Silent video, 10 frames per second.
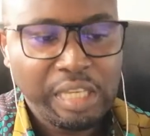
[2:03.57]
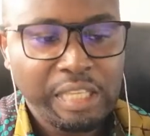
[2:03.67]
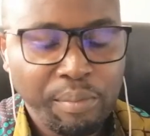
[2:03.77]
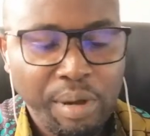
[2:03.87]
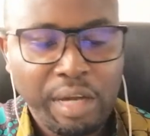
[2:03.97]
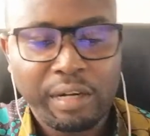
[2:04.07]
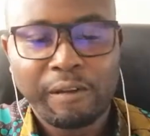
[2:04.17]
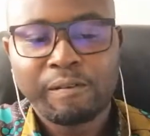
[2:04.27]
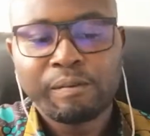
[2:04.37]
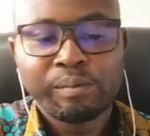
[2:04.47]
in the background.
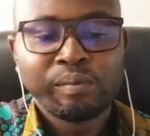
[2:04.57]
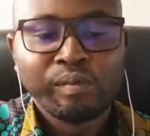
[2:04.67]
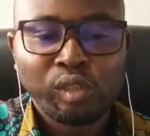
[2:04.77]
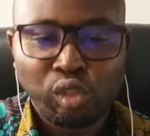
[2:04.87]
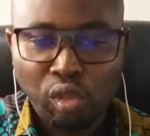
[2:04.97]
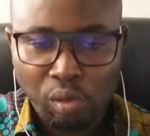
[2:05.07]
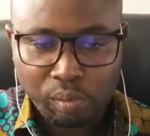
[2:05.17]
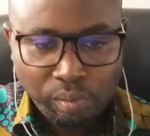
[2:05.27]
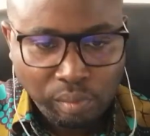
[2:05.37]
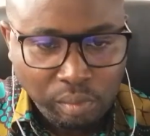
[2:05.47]
So
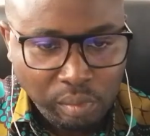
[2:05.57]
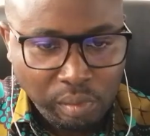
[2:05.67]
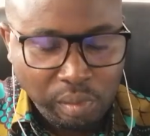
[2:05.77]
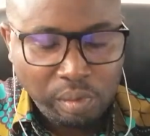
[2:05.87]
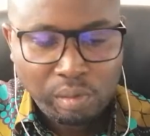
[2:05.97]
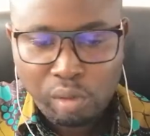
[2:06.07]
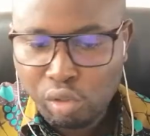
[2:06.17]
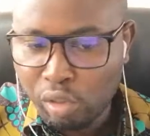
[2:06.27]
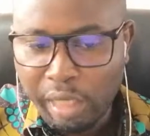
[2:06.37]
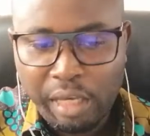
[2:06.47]

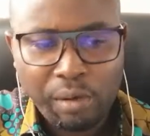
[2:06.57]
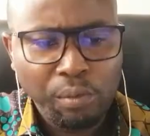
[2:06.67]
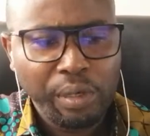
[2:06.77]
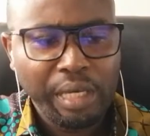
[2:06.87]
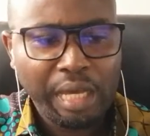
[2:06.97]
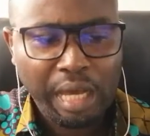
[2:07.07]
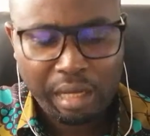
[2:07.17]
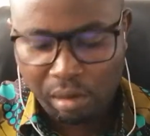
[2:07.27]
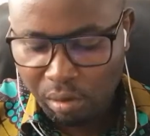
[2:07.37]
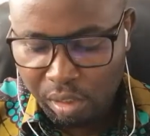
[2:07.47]
today we are
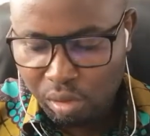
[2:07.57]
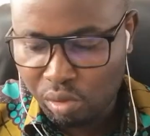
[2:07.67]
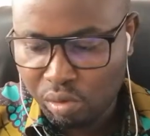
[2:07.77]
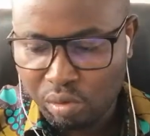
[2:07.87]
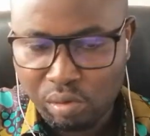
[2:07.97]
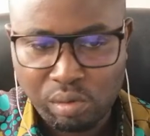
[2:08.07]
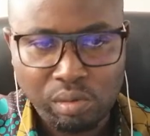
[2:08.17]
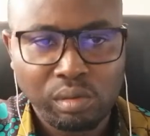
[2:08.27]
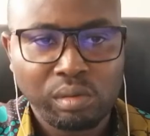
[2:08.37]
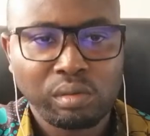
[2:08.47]
going to
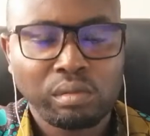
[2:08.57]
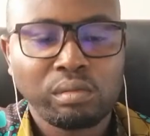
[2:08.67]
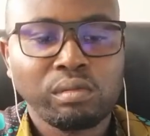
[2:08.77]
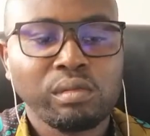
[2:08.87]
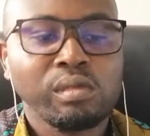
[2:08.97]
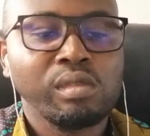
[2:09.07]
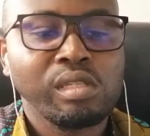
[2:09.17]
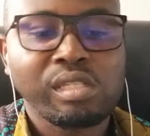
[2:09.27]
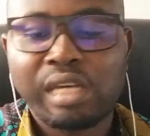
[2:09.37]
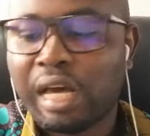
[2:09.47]

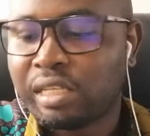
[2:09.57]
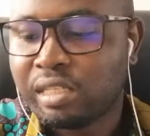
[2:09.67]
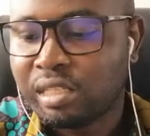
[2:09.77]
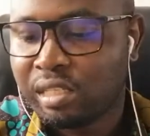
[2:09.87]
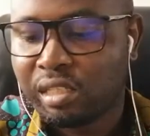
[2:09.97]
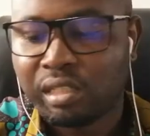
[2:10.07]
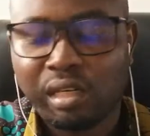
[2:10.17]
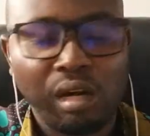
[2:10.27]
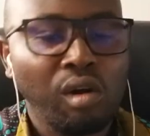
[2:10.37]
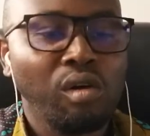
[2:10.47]
discuss
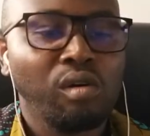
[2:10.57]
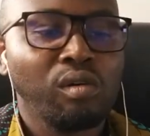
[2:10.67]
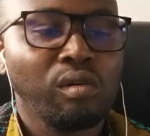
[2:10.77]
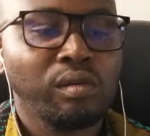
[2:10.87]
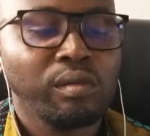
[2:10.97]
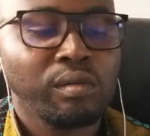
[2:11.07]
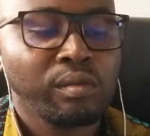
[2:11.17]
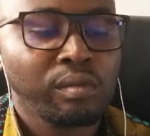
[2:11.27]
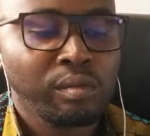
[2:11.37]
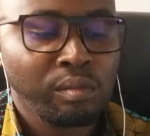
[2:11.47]
or
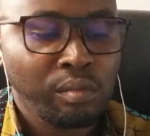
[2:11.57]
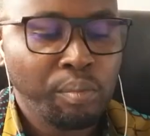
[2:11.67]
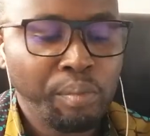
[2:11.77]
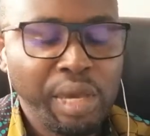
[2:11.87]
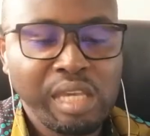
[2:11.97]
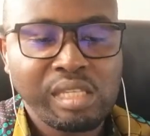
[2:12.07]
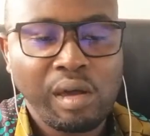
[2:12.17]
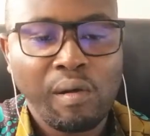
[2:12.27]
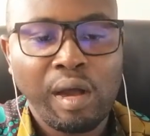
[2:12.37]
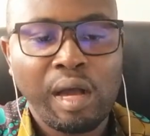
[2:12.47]
base
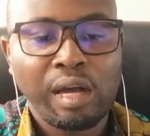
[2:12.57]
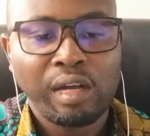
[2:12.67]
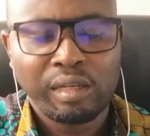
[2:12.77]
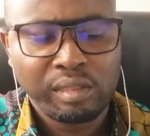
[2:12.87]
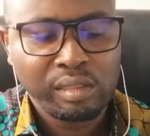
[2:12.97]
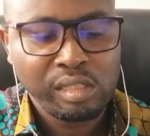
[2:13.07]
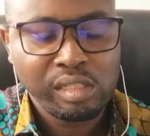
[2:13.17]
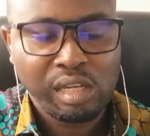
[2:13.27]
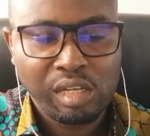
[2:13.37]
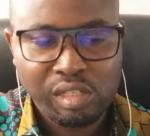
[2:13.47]
our
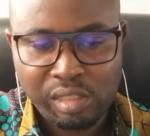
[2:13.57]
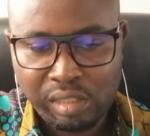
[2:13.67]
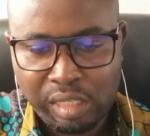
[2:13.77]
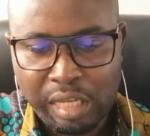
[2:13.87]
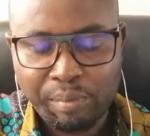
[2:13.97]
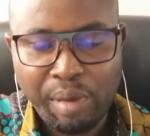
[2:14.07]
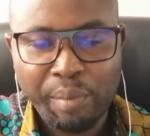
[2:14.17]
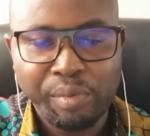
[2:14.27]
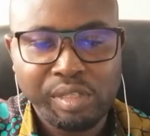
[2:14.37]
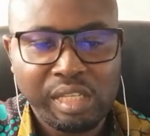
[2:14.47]
discussion and my
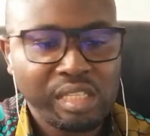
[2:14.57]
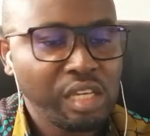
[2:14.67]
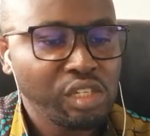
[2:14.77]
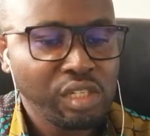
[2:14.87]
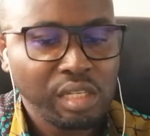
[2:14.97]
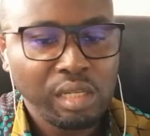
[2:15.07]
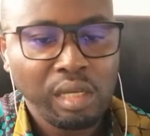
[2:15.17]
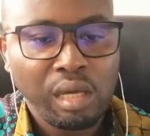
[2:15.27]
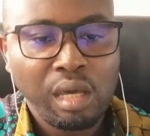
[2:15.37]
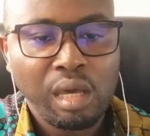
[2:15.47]
presentation
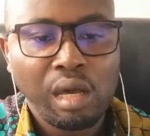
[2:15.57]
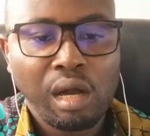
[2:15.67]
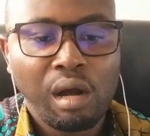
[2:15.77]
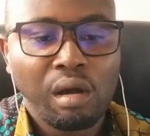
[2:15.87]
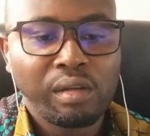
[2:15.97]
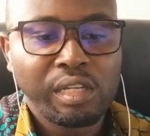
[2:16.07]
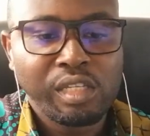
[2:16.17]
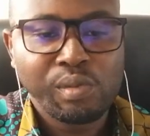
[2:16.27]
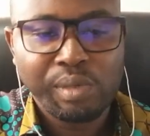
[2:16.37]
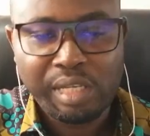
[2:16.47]
on the
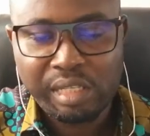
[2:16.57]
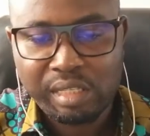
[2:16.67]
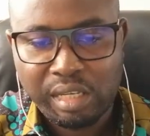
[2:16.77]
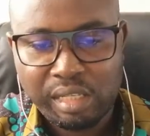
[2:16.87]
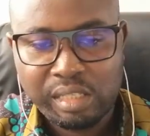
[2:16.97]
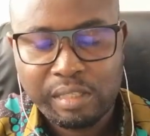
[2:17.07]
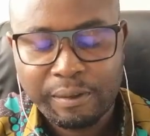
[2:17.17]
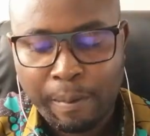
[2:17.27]
speaking test.